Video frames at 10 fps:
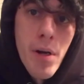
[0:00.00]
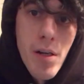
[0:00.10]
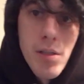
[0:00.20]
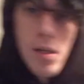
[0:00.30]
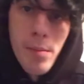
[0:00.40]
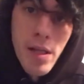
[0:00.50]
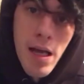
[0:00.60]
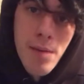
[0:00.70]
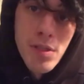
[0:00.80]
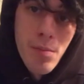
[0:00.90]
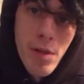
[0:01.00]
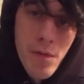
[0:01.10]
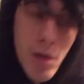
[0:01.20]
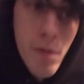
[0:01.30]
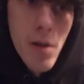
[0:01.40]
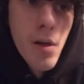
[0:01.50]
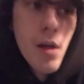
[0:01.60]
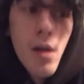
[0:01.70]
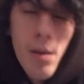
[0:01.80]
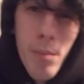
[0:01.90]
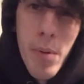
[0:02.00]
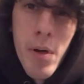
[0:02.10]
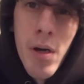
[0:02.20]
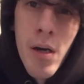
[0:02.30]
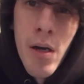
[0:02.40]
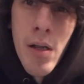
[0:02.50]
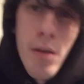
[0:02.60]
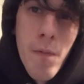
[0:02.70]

I mean, I had some left over, but